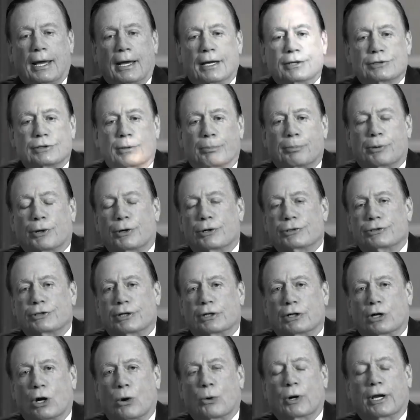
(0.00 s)
is a
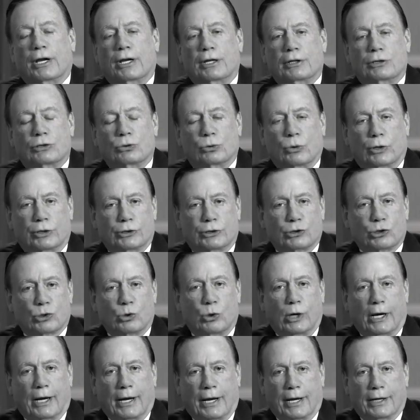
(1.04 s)
person going into a
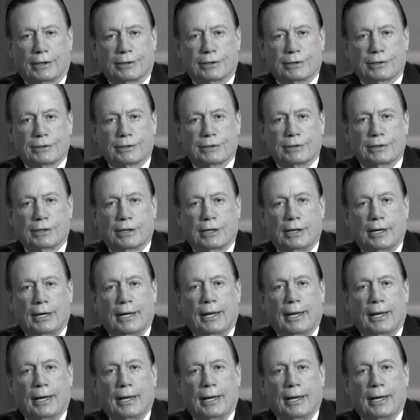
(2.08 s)
trance